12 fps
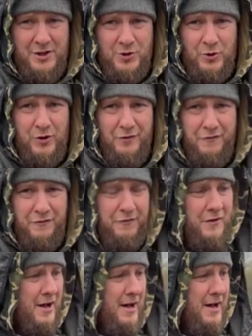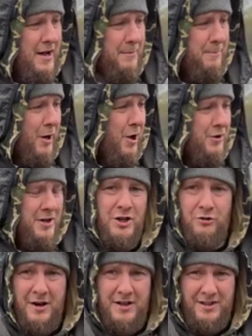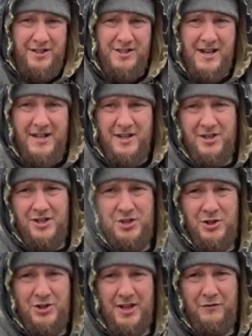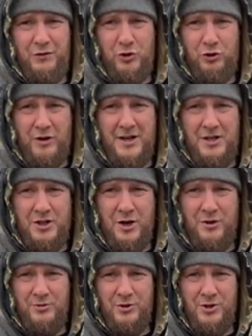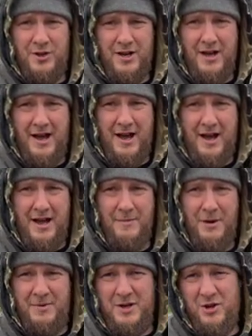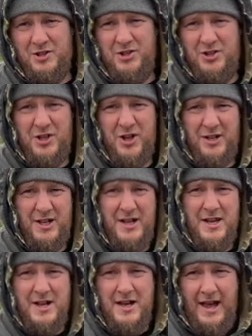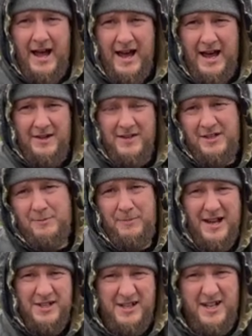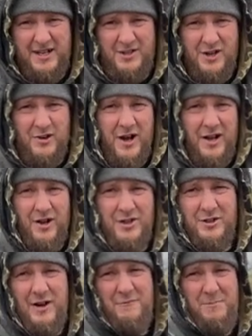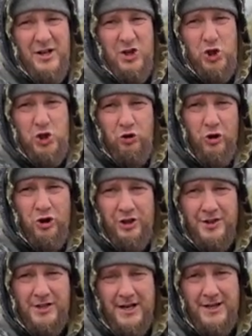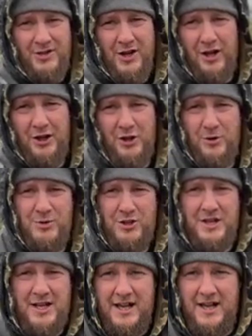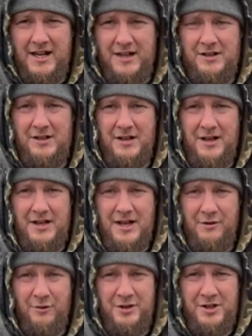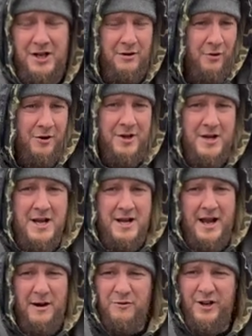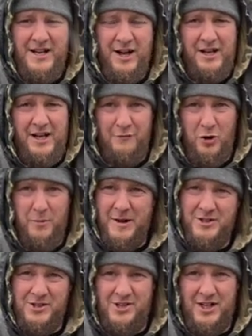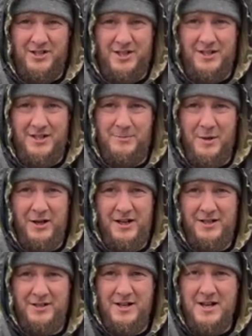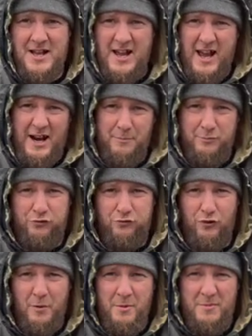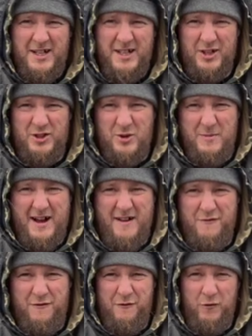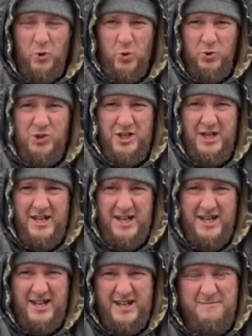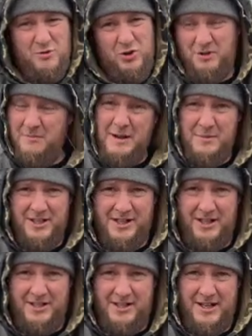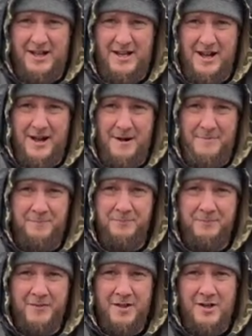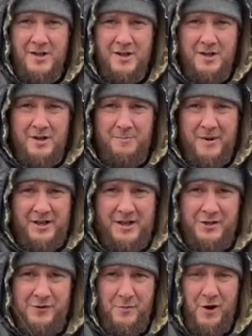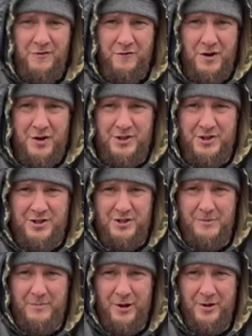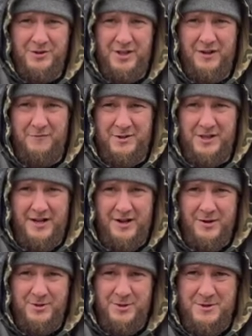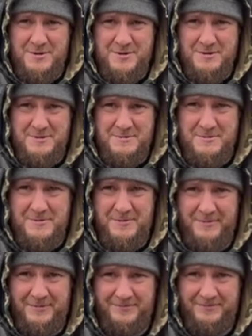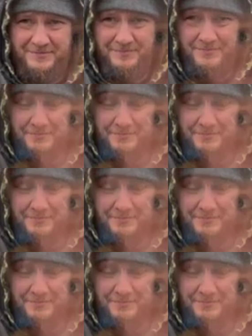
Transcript: sort of plant that you're growing in the container, it needs to just have good drainage holes and be nice and sturdy. And these are plastic, so I like to have big, strong containers that I can use year on and year on. Now, I'm really lucky. I've got about 60 of these buckets, and I'm probably going to do about 40, so maybe 60 buckets for my first planting of potatoes. I'll